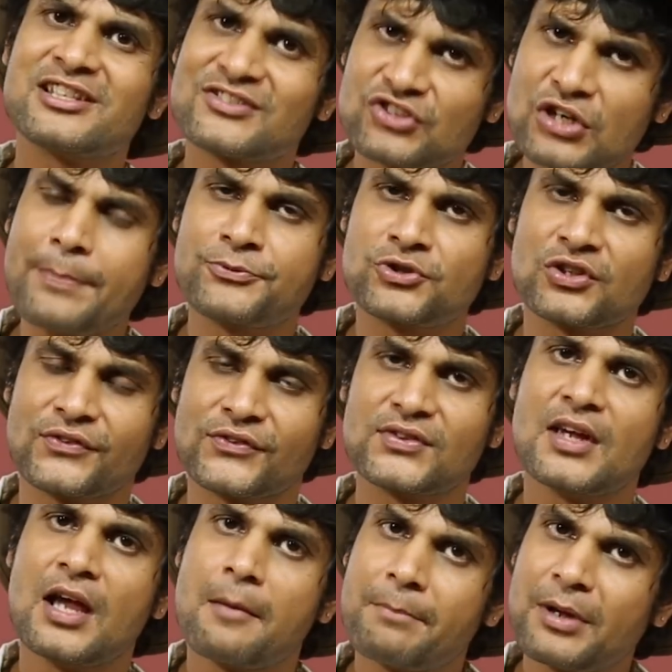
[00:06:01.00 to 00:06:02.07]

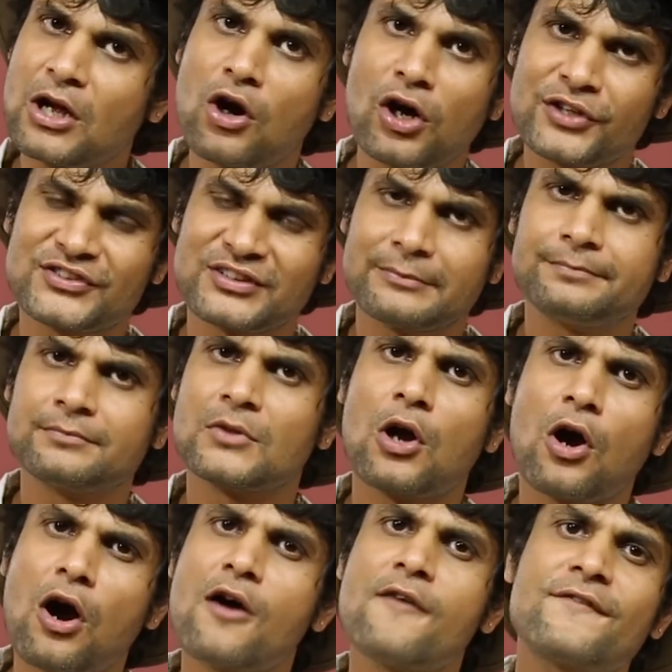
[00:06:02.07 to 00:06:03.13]
disruptions because
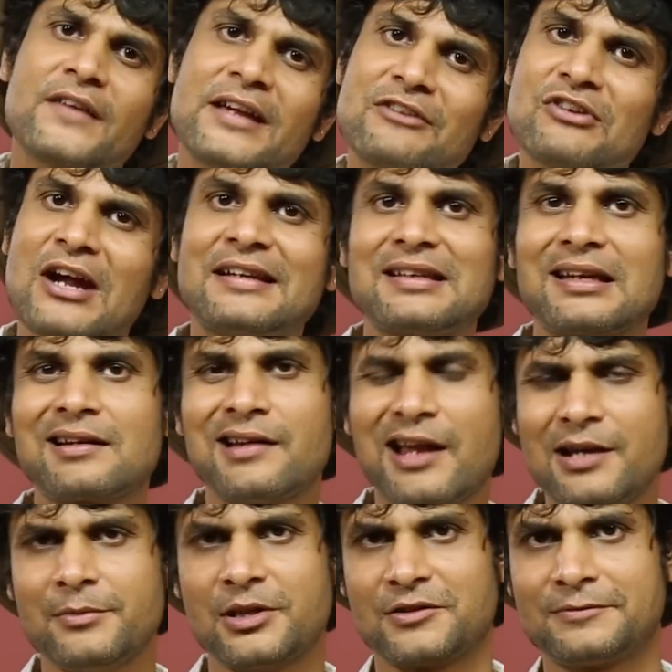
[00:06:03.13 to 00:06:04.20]
of erratic
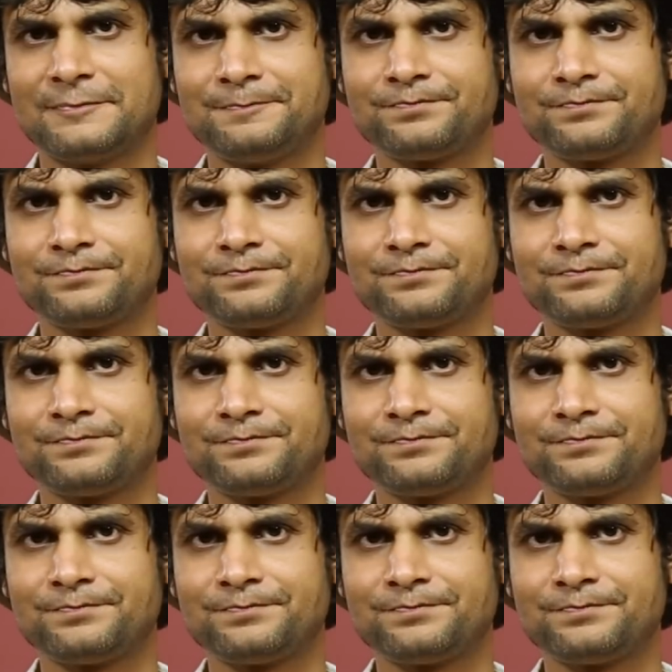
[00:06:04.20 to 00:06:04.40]
climate.